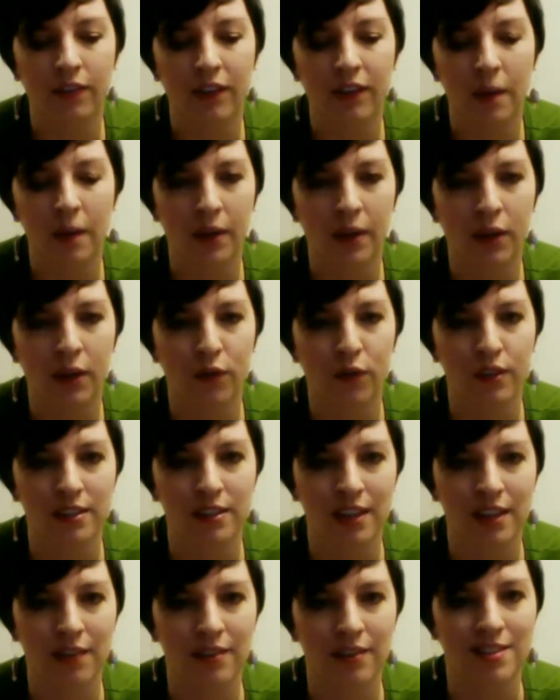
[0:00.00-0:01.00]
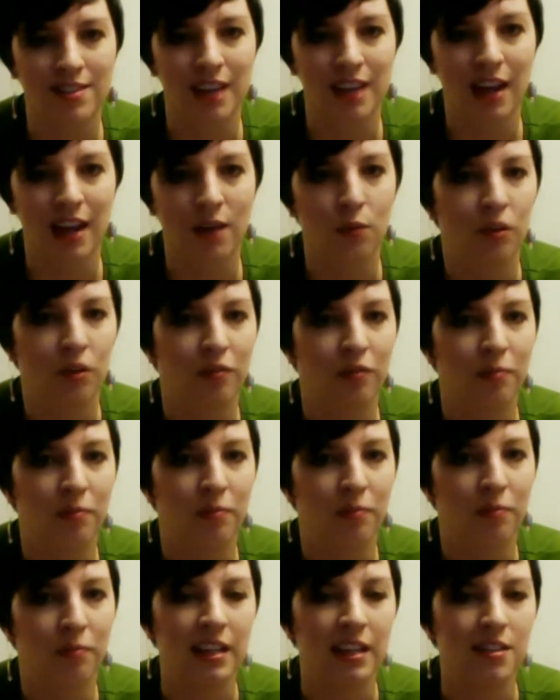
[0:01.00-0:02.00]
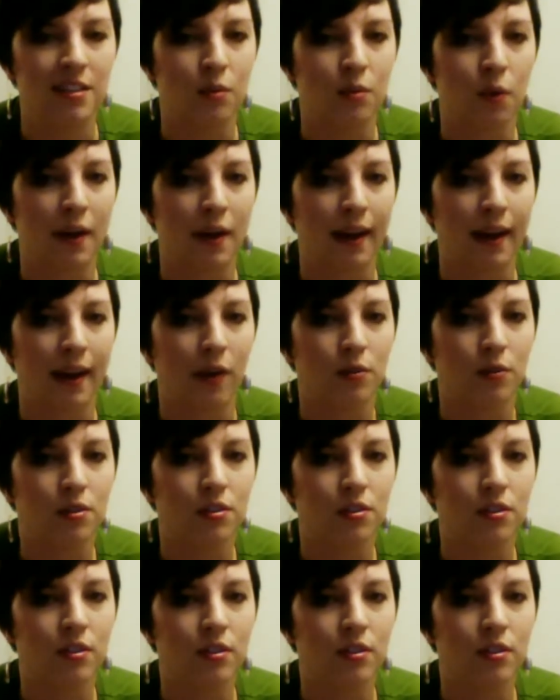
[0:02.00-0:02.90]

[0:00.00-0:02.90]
coming over to David's side would have been the easy way out,